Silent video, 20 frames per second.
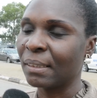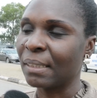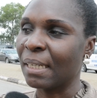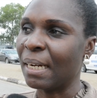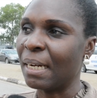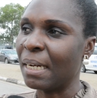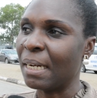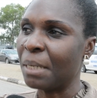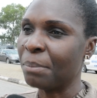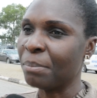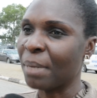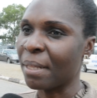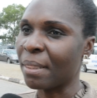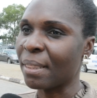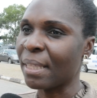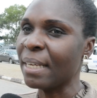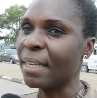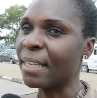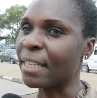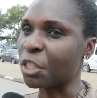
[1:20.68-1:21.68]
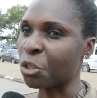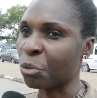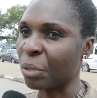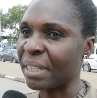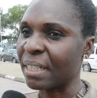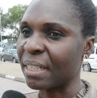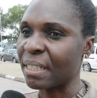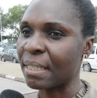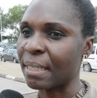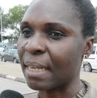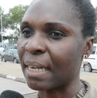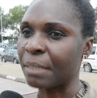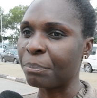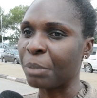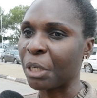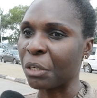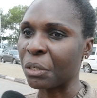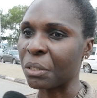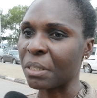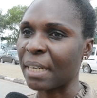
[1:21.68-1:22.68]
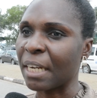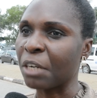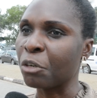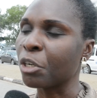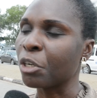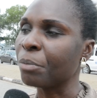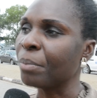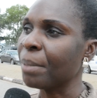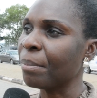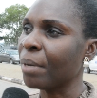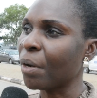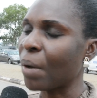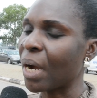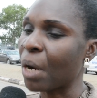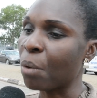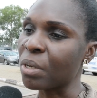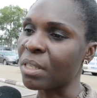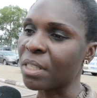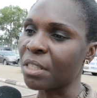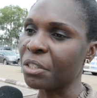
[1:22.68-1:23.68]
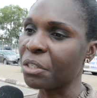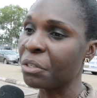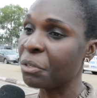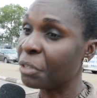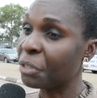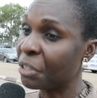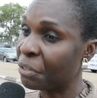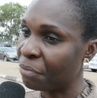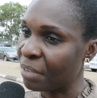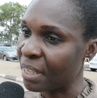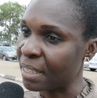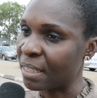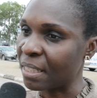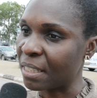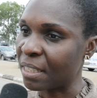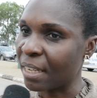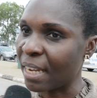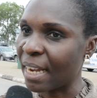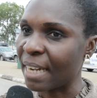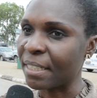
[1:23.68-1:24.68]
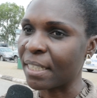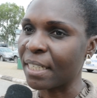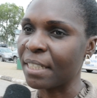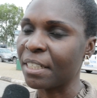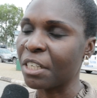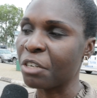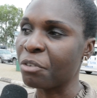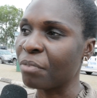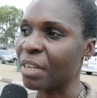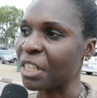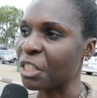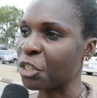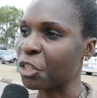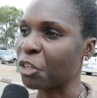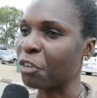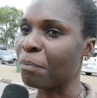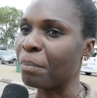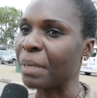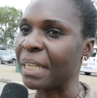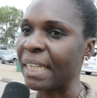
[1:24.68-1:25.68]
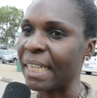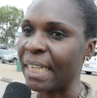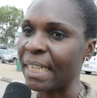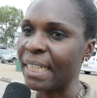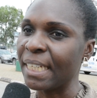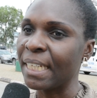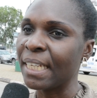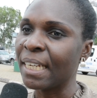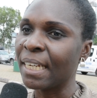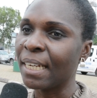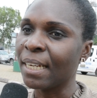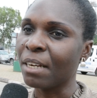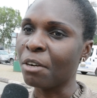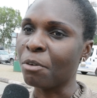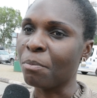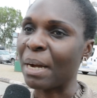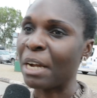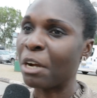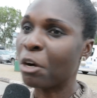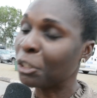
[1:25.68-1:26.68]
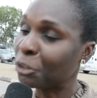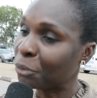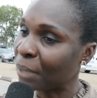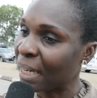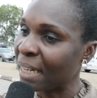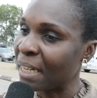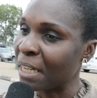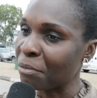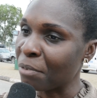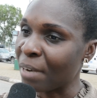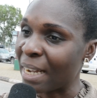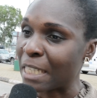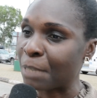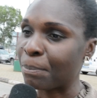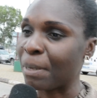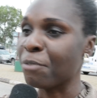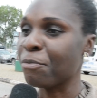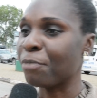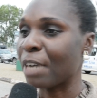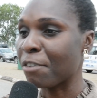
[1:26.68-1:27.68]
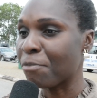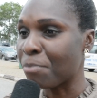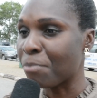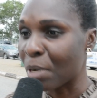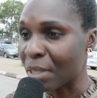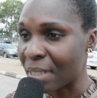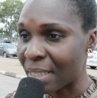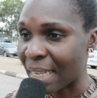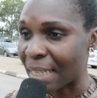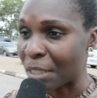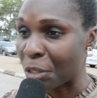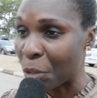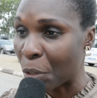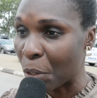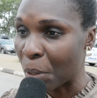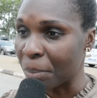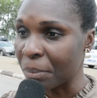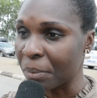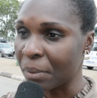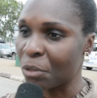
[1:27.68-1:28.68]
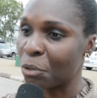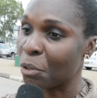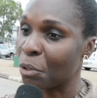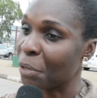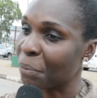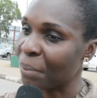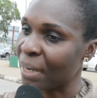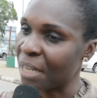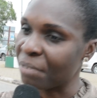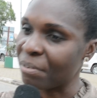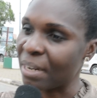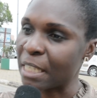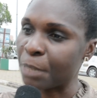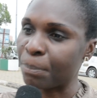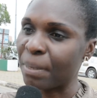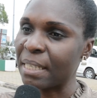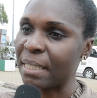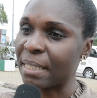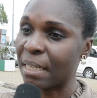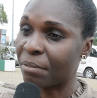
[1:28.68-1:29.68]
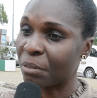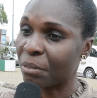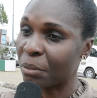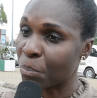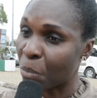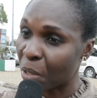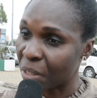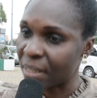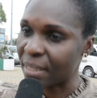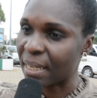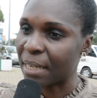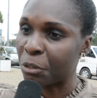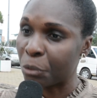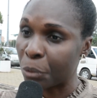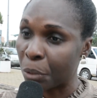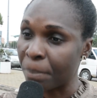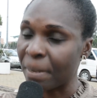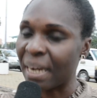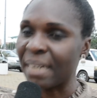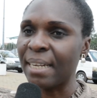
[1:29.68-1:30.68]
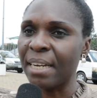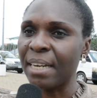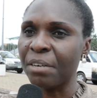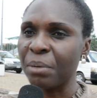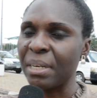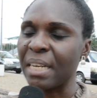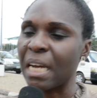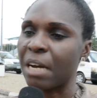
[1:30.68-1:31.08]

I think it's rather sad because I could remember when I was in the university. I attended the University of Benin. My 100 level, I spent 5 months at home. 200 level, I spent 7 months at home, and that really